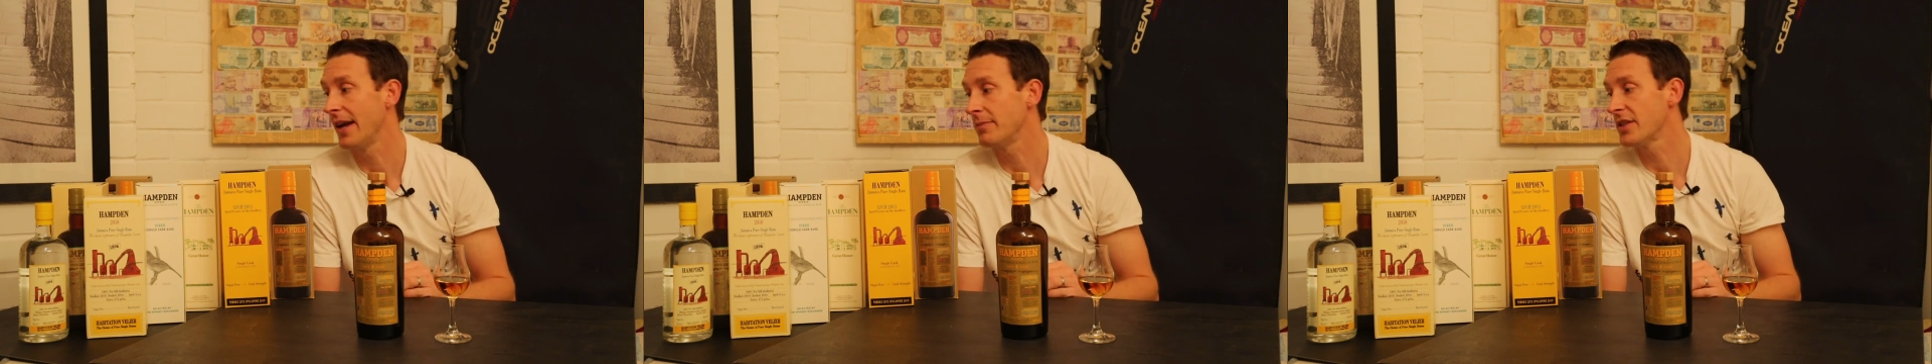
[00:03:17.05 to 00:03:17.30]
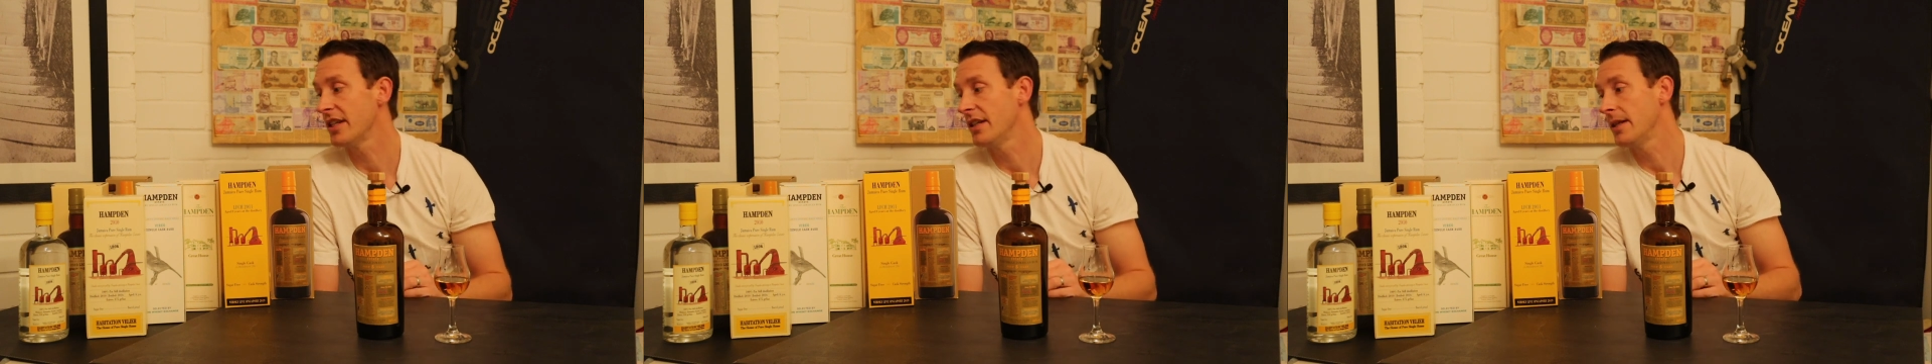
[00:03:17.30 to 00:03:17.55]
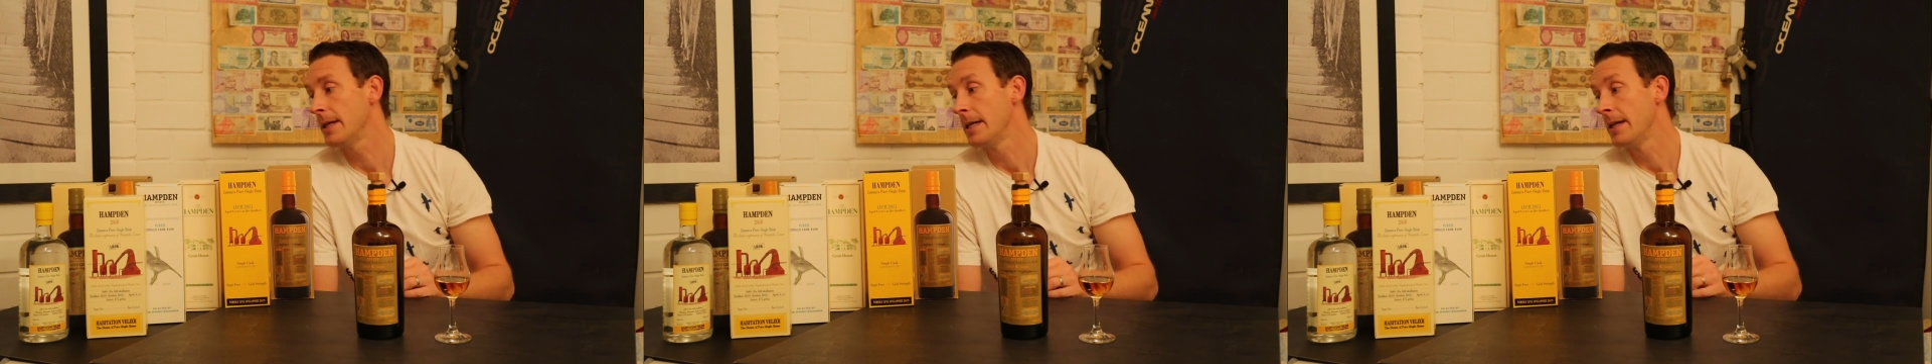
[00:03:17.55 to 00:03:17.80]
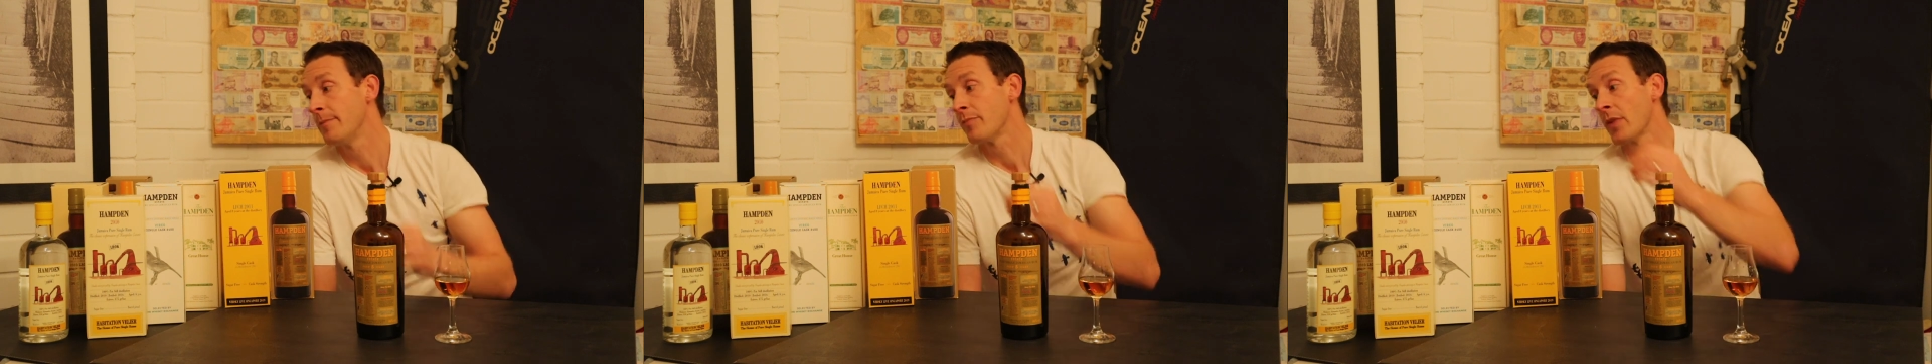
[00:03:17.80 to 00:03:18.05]
Hampden.
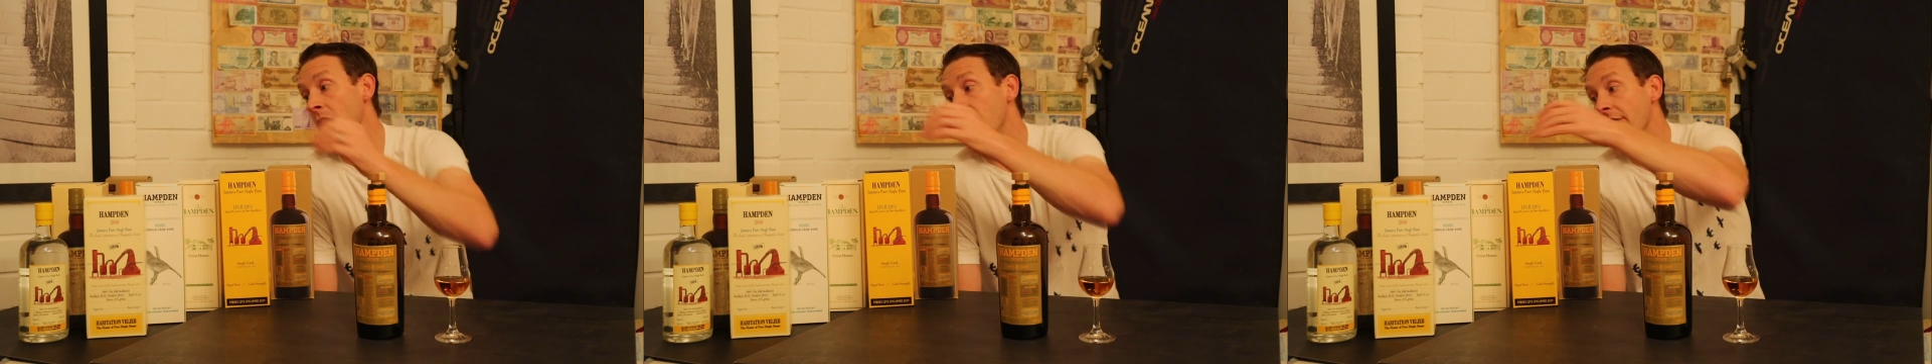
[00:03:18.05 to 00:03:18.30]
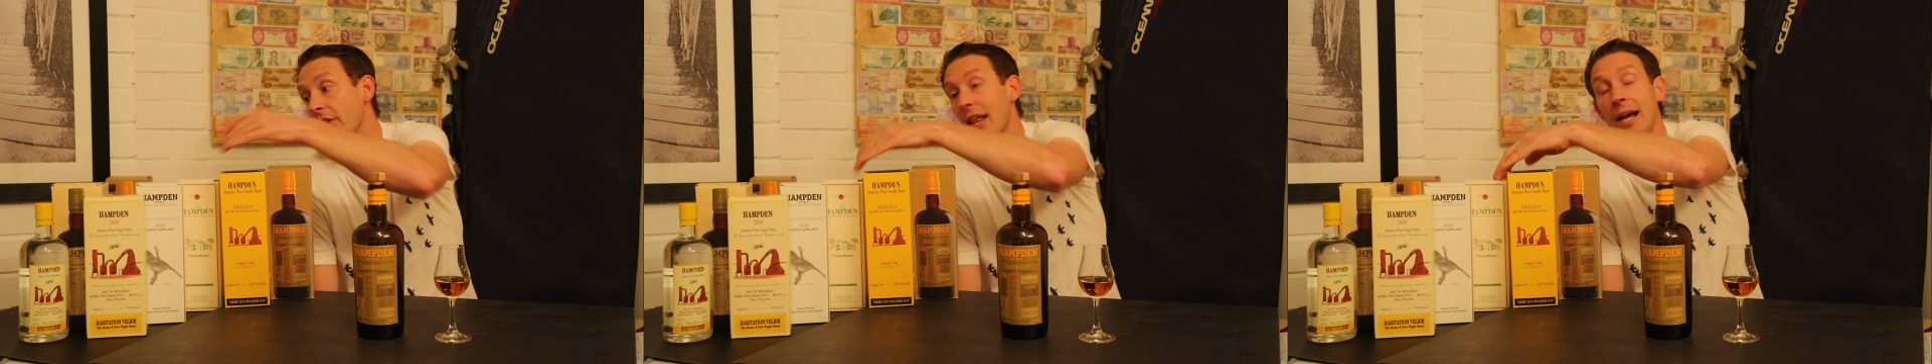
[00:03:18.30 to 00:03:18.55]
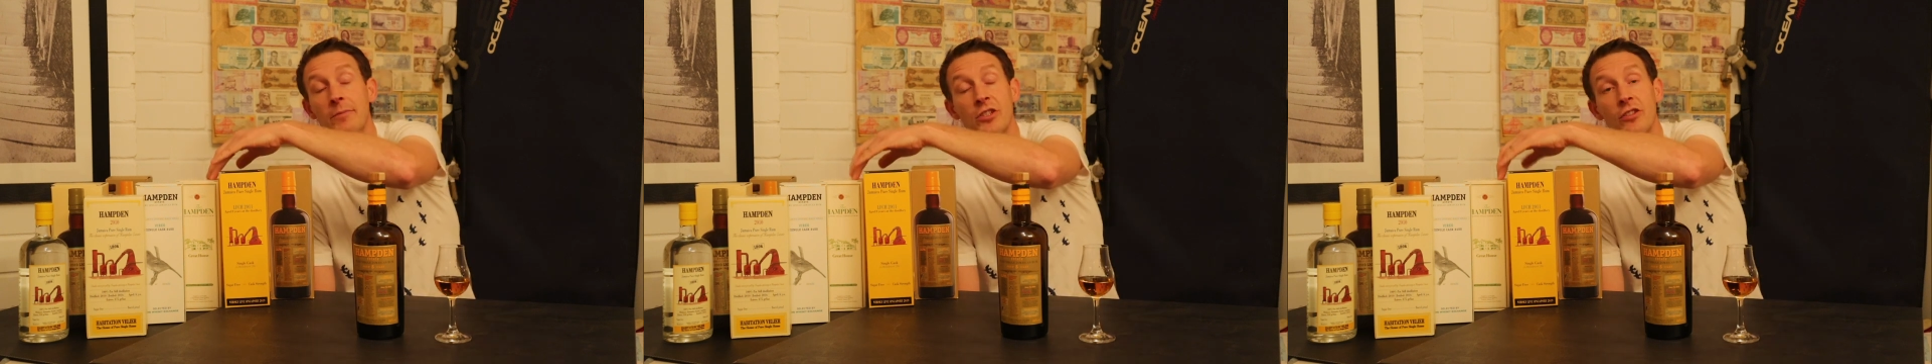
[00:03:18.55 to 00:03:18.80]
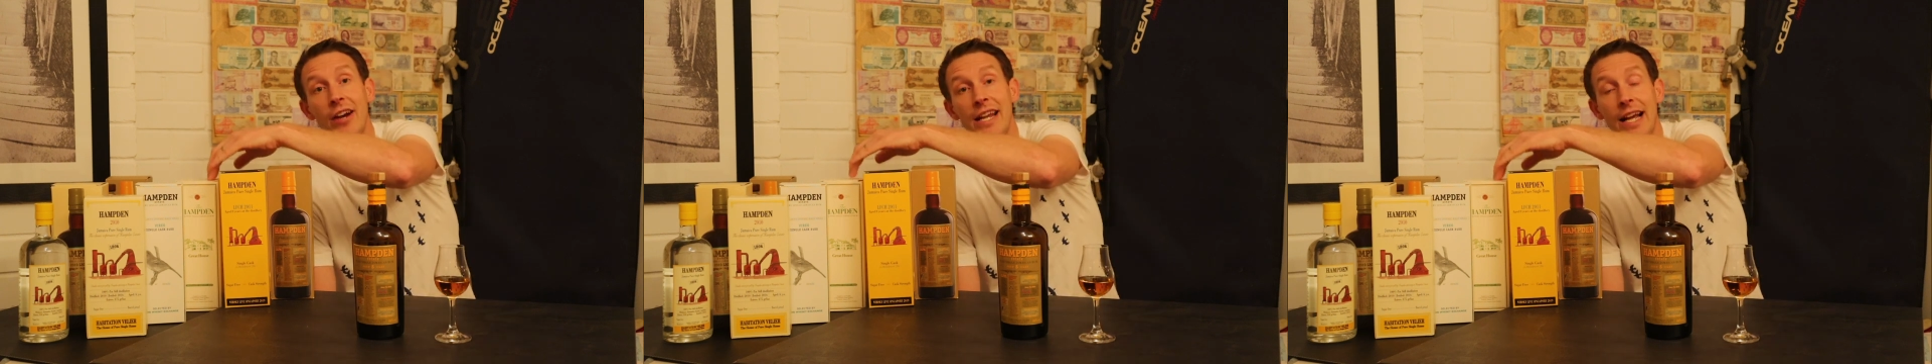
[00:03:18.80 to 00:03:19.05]
You've got the
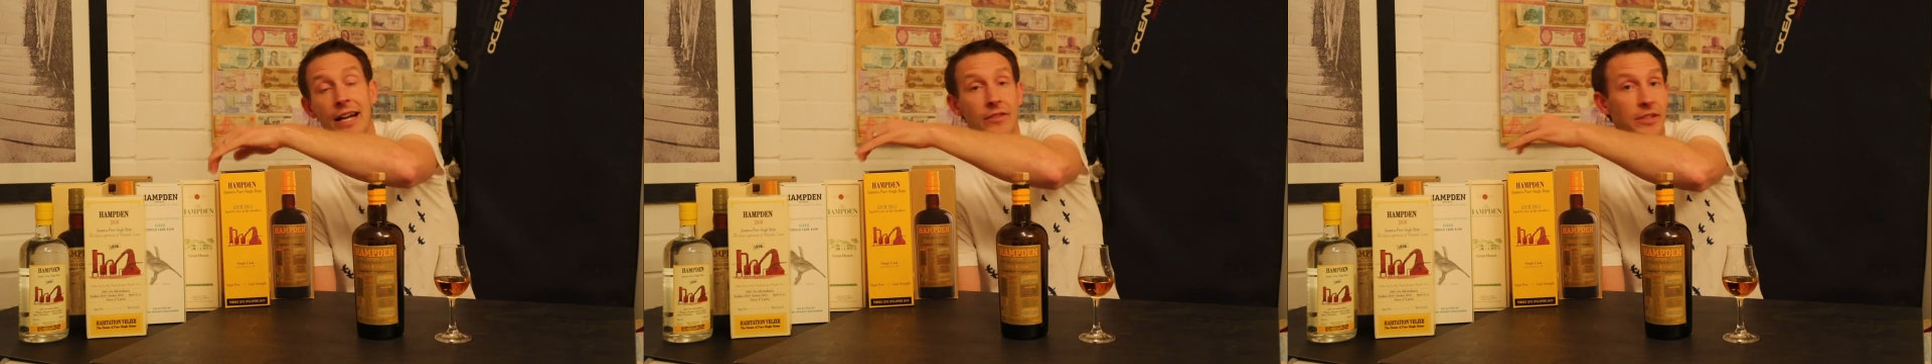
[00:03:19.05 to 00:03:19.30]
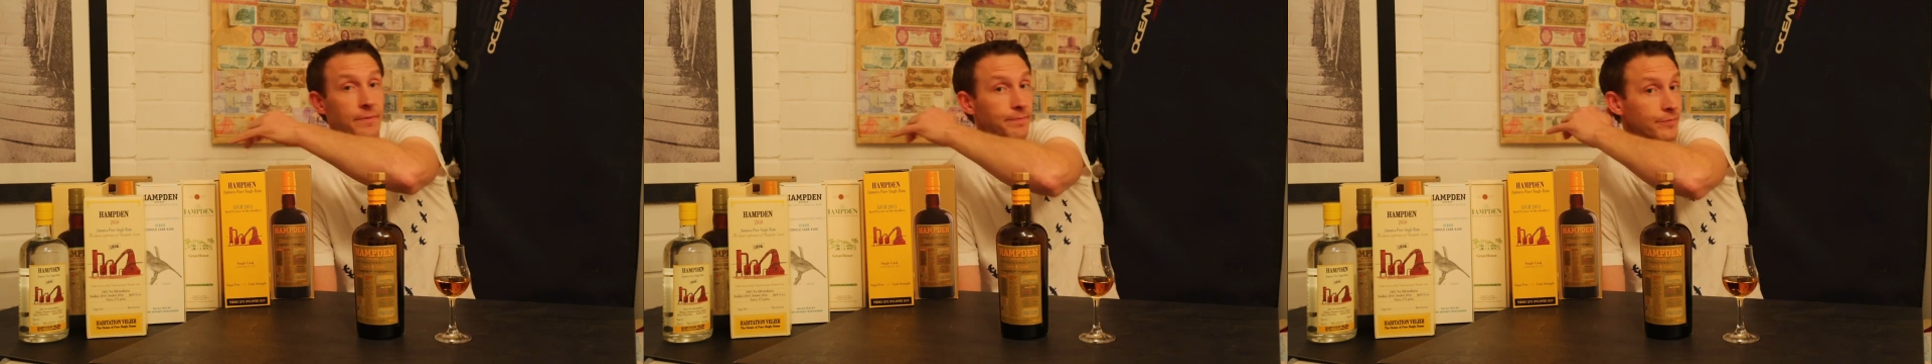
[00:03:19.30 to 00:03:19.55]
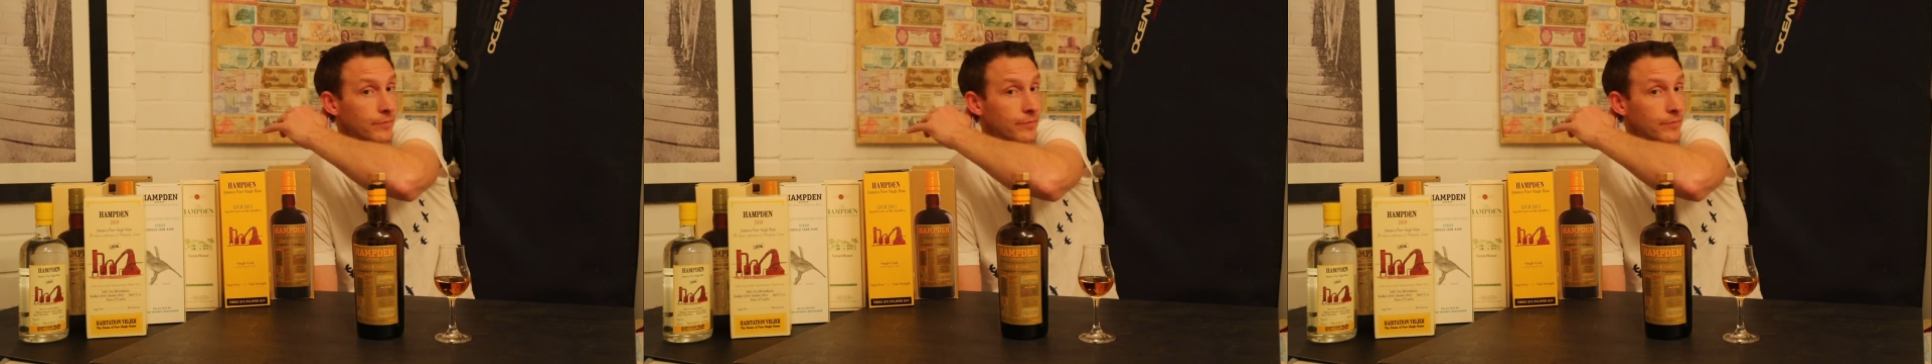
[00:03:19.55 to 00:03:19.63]
Hampden Great House,